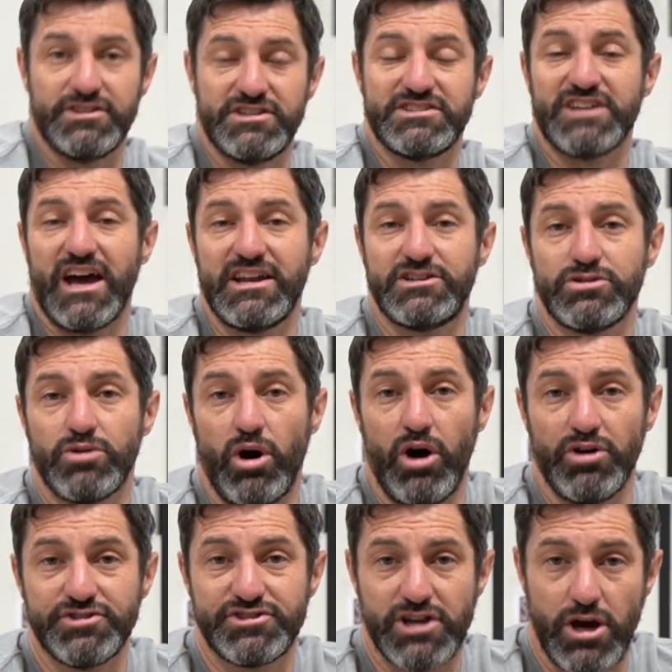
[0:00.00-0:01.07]
design tool
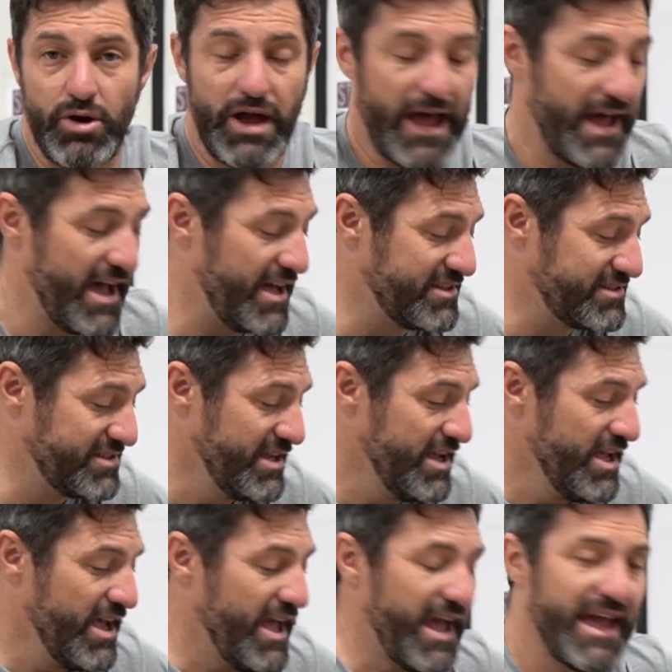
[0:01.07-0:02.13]
also has
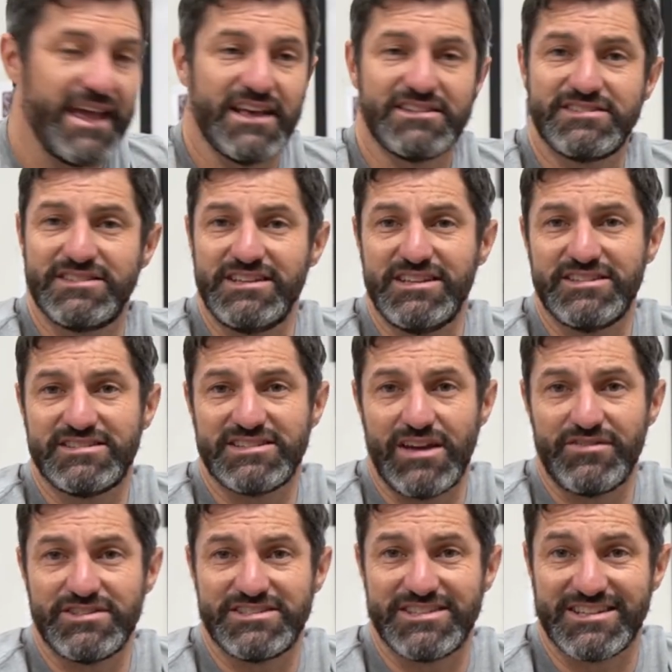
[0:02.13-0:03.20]
ASCE
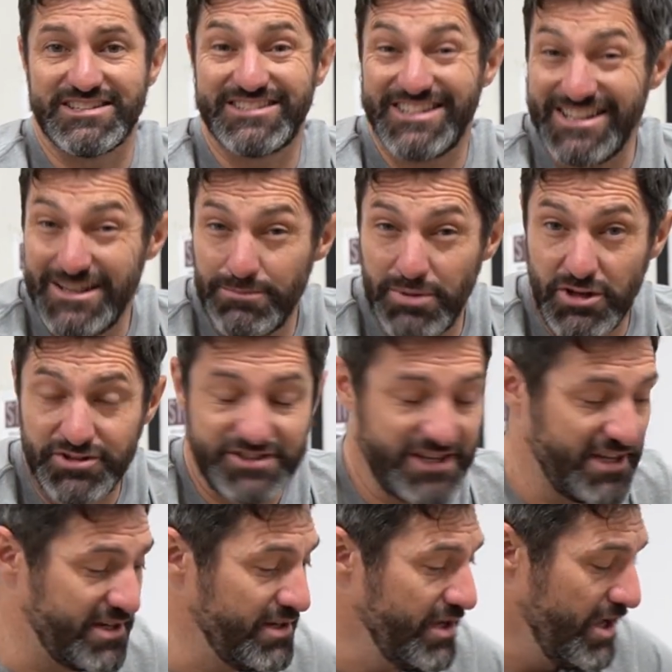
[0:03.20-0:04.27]
716 built
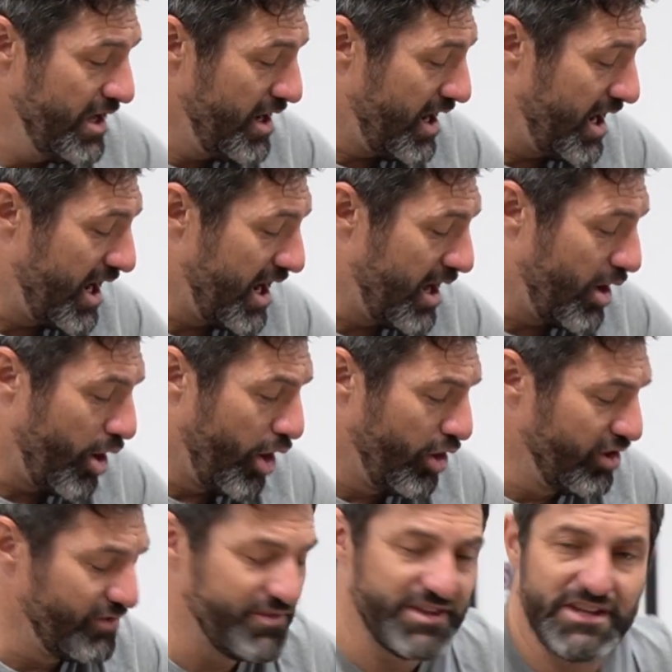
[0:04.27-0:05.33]
in.
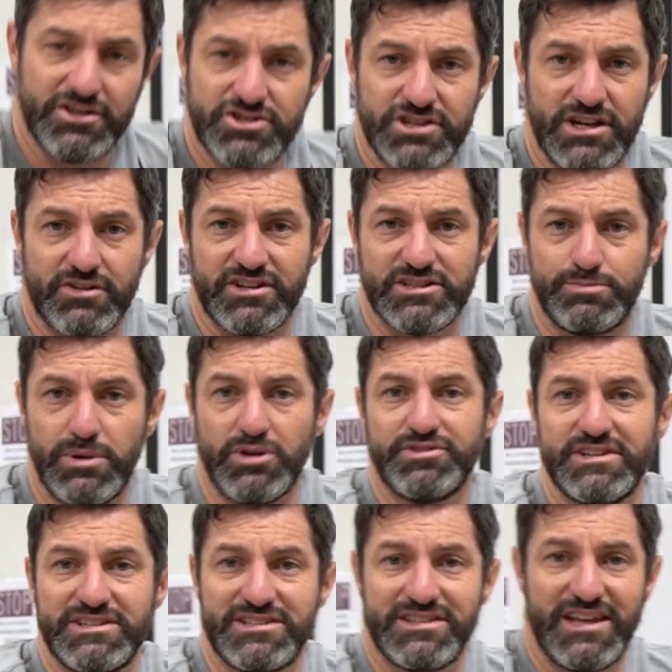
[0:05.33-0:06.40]
All of the engineering's
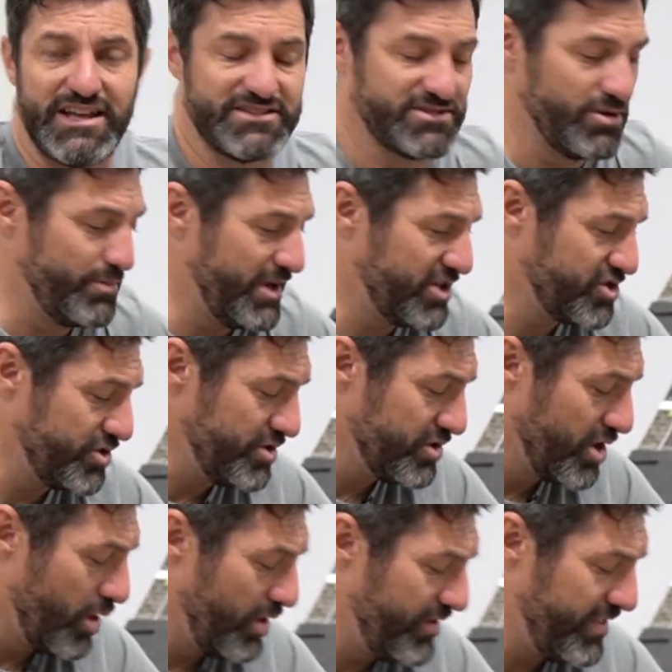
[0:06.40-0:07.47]
built into that, so make sure you
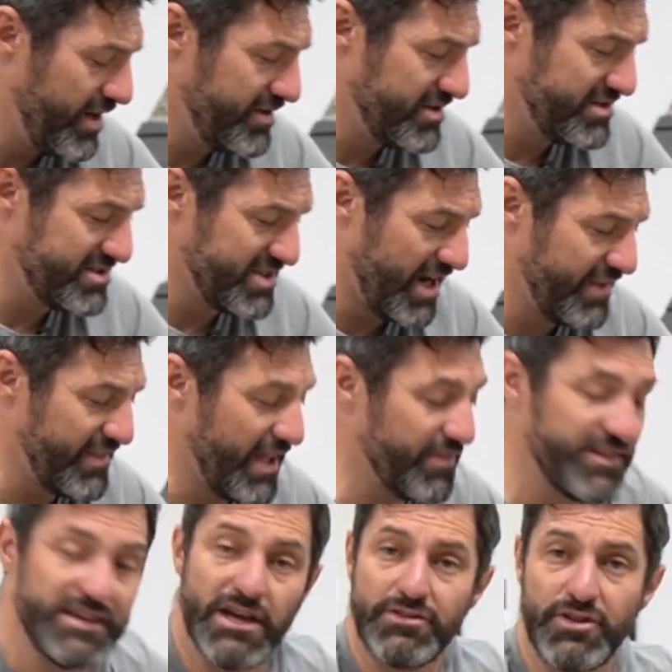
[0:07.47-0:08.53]
go in there to design
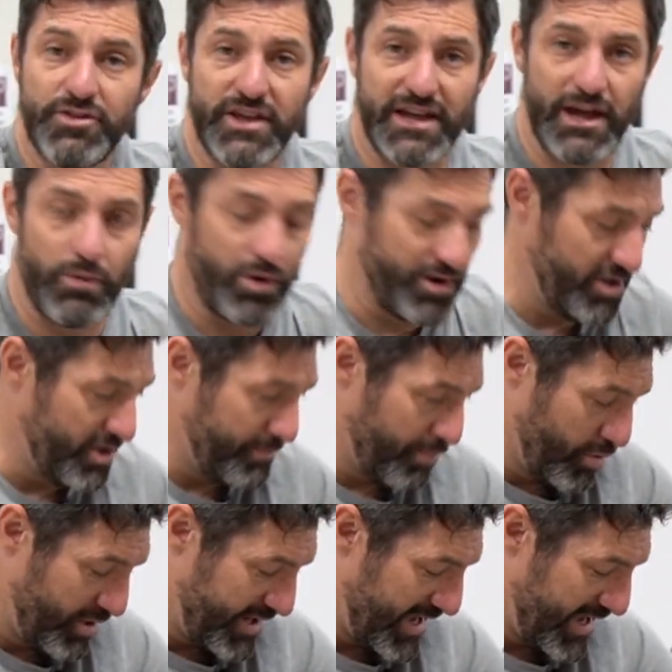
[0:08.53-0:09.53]
that. The other thing I wanted to point